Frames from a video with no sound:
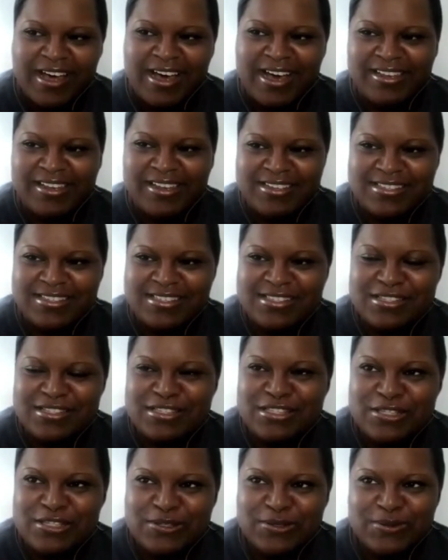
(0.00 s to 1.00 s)
I listen
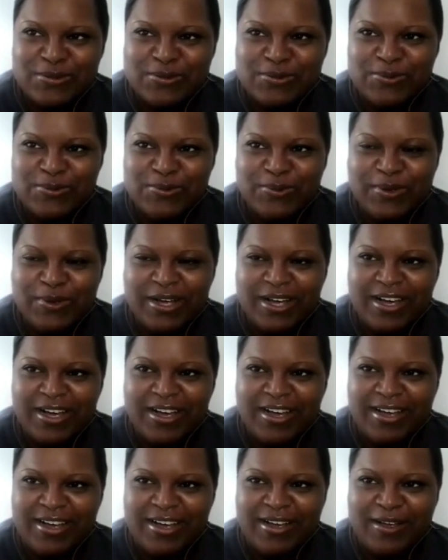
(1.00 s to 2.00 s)
to
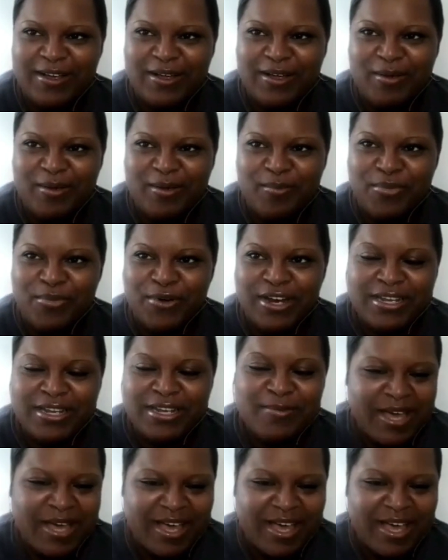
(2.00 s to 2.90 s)
Brandi